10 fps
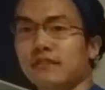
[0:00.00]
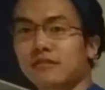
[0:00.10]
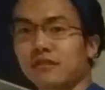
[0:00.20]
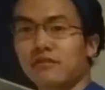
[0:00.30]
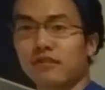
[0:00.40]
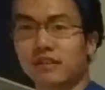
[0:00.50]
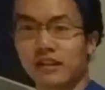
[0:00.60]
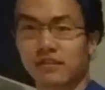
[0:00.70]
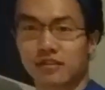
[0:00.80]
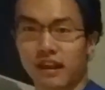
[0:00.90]
externally
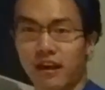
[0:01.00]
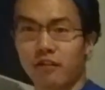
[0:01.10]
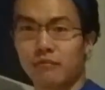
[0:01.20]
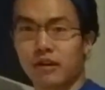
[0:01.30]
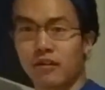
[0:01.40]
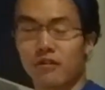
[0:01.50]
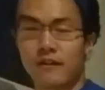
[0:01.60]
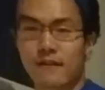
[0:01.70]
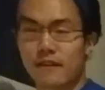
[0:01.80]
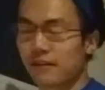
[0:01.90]
rotate the
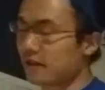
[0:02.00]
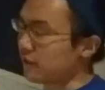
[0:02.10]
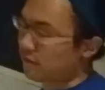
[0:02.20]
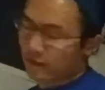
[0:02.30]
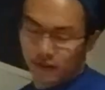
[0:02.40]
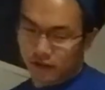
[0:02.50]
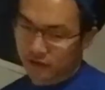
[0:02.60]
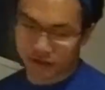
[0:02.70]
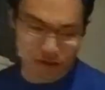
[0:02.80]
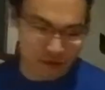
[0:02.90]
elbow. It feels
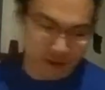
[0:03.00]
so